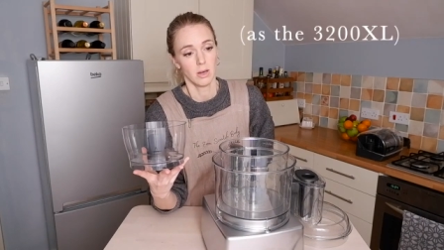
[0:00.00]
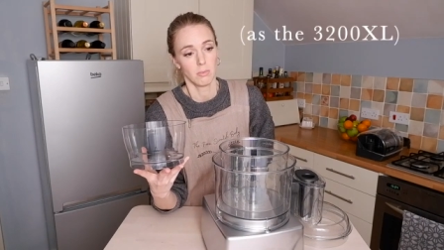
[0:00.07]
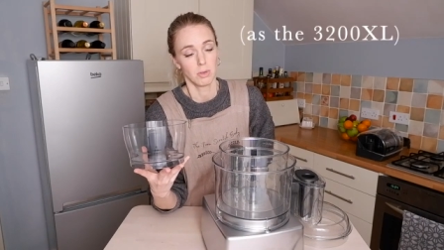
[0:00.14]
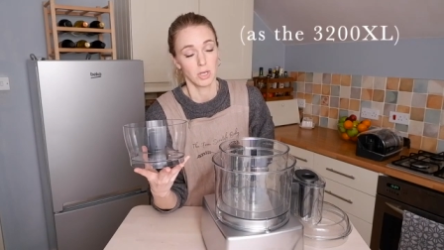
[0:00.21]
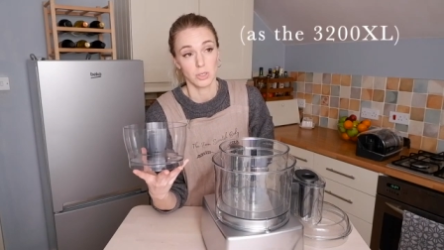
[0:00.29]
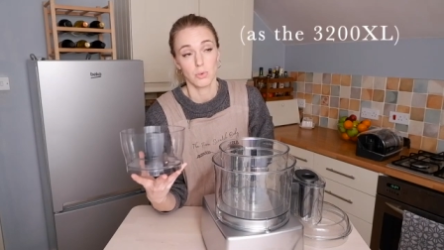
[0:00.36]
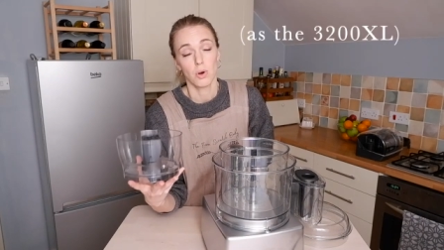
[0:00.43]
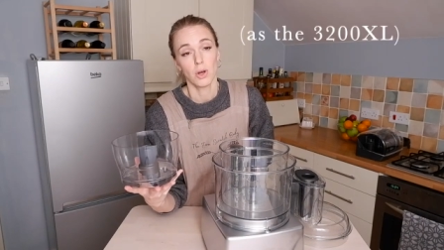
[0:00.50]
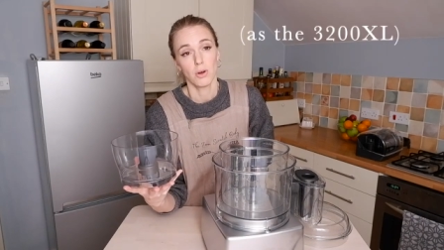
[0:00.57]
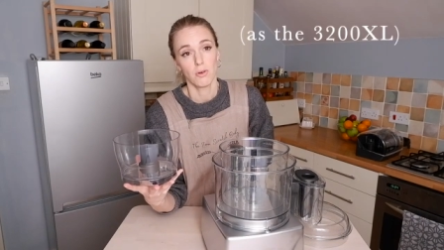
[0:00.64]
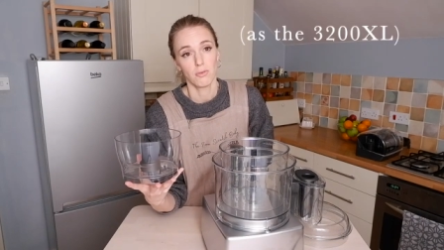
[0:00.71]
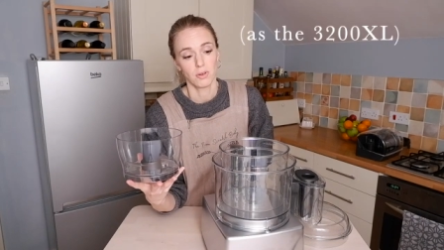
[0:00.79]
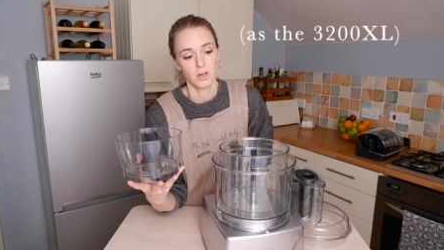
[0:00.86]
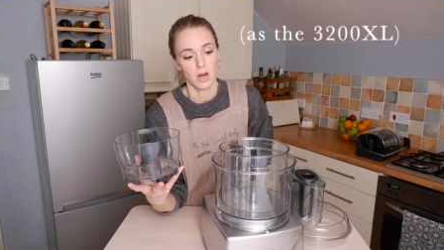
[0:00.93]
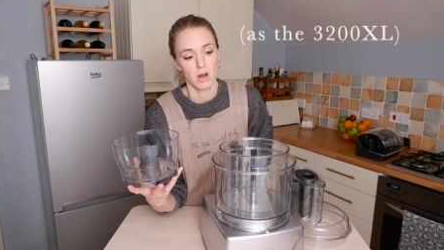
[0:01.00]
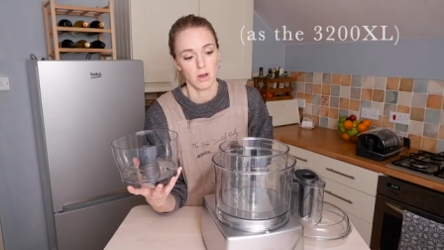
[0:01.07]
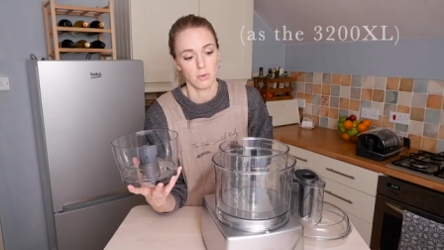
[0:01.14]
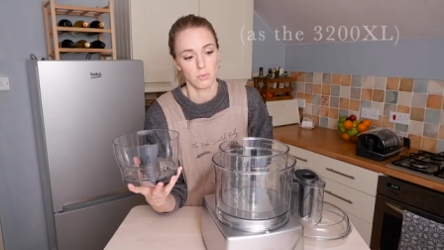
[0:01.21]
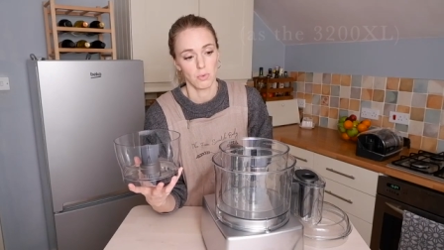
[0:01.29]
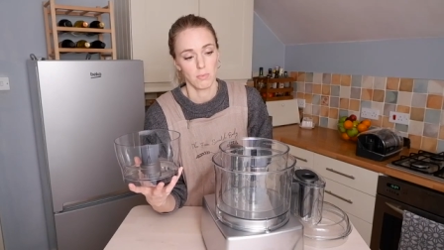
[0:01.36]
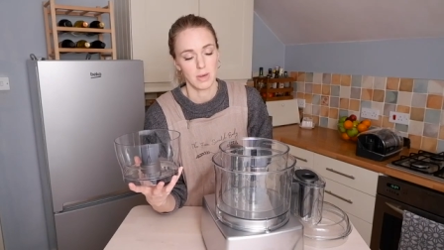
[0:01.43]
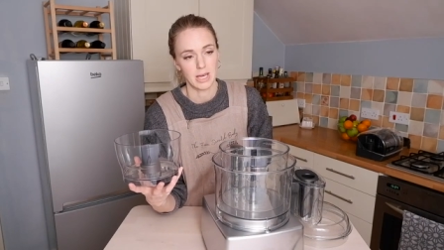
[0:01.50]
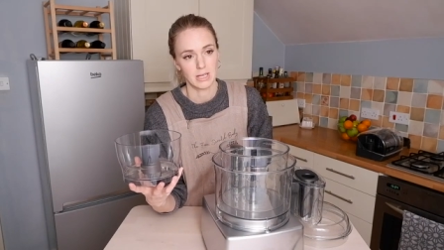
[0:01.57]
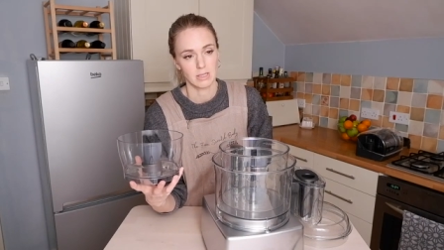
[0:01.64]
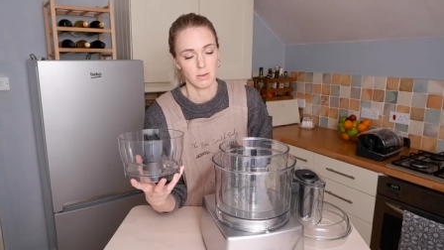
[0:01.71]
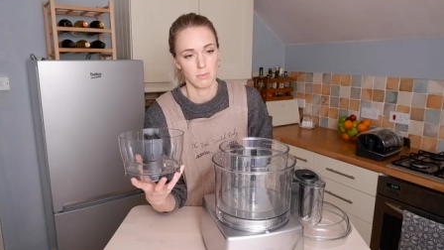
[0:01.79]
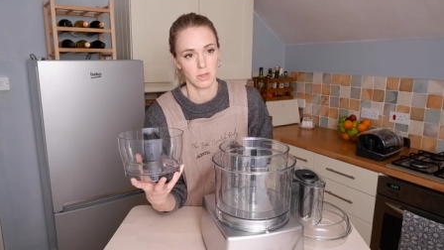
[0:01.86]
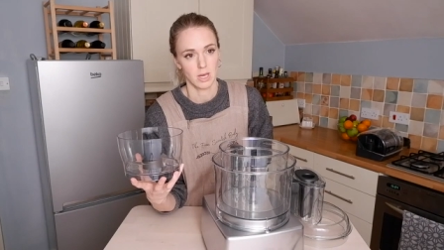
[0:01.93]
because quite often I will make
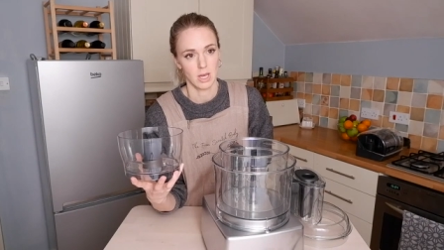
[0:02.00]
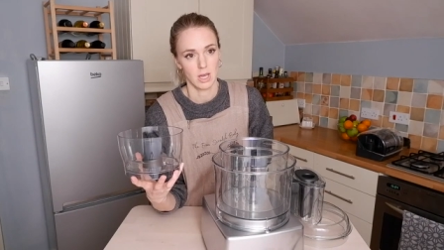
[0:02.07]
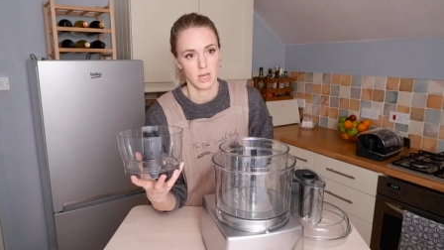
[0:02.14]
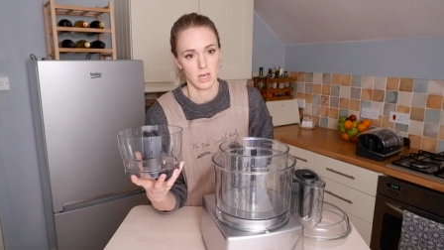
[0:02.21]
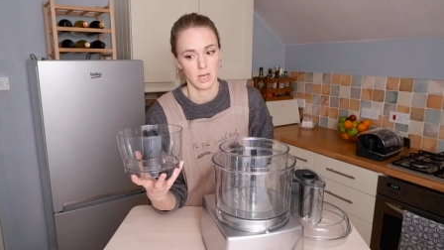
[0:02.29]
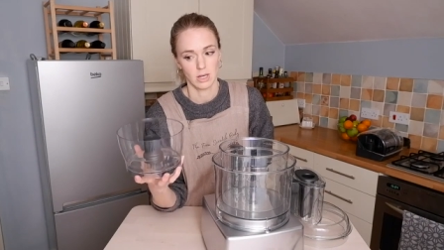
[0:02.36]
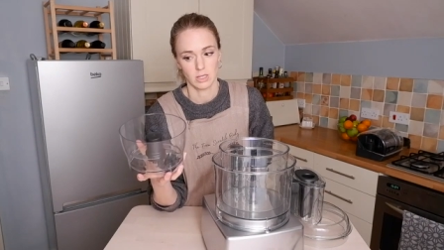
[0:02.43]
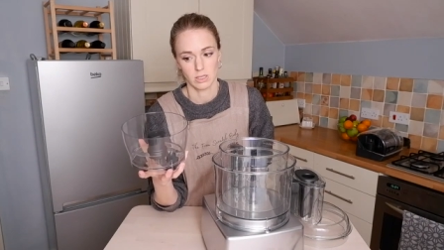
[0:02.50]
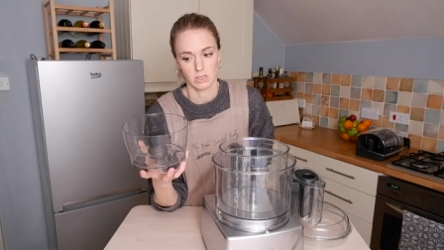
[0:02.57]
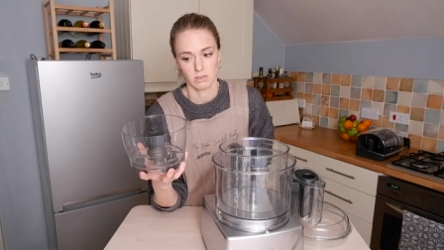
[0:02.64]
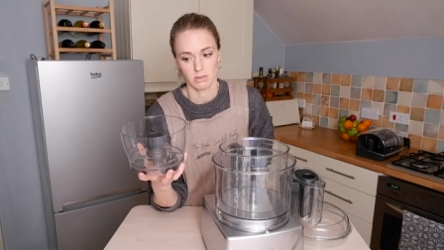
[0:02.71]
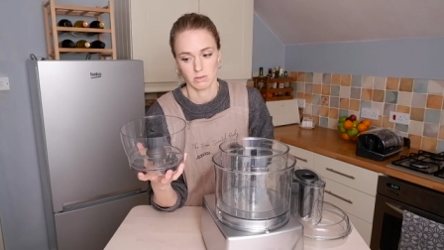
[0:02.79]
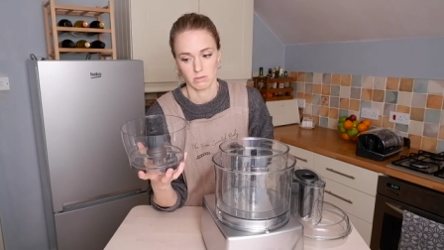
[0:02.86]
something in